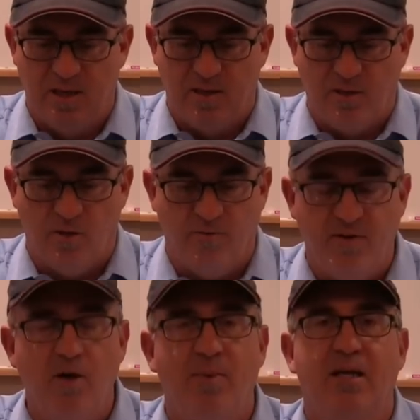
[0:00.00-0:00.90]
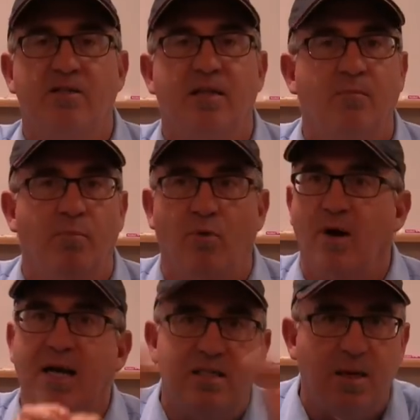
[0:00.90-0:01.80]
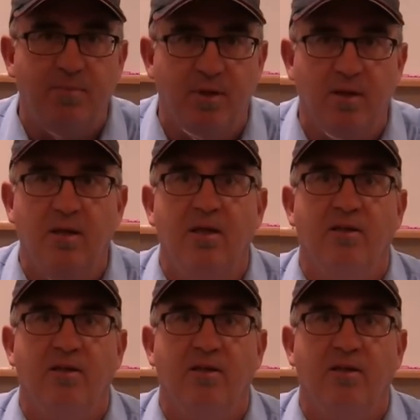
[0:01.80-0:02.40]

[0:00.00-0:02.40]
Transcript: your view because it breaks up the